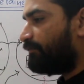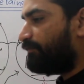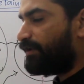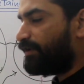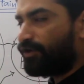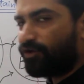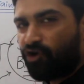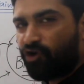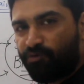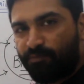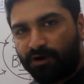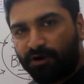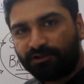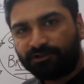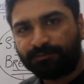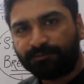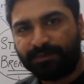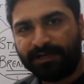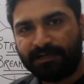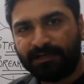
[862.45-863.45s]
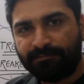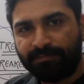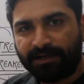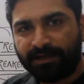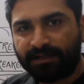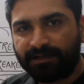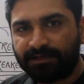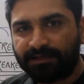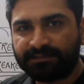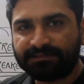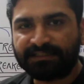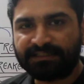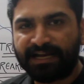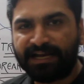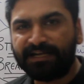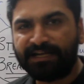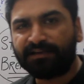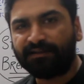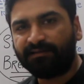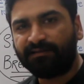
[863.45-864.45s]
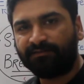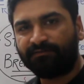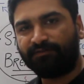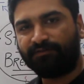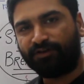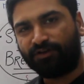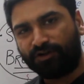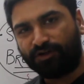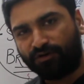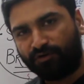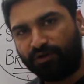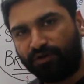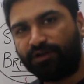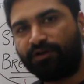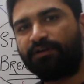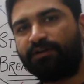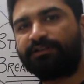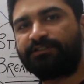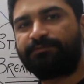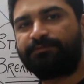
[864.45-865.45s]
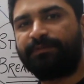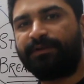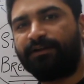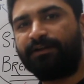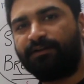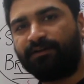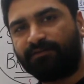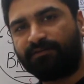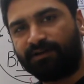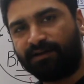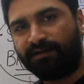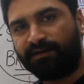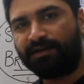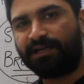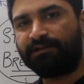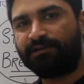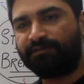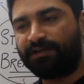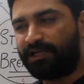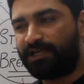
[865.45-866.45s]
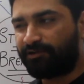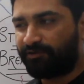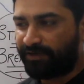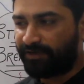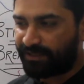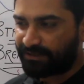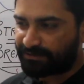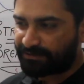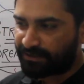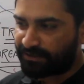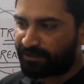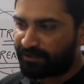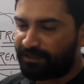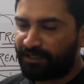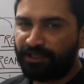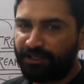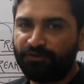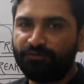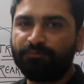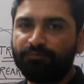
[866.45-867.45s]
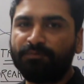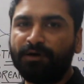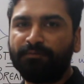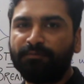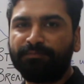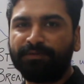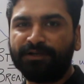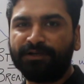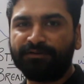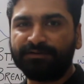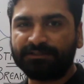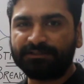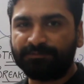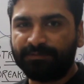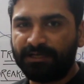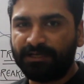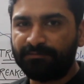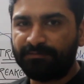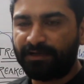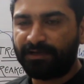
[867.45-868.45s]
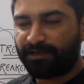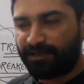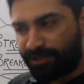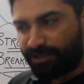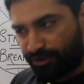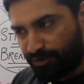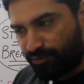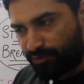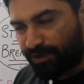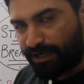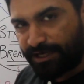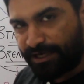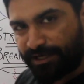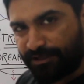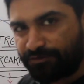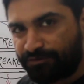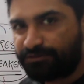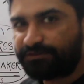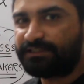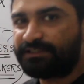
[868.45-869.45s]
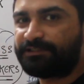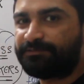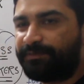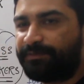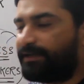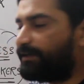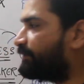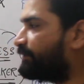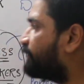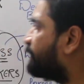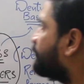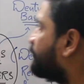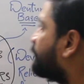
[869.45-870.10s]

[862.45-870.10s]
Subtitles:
We know about speed breakers, right? When you are going on a speed of 100, 120, suddenly you bump into a speed breaker, you reduce the speed.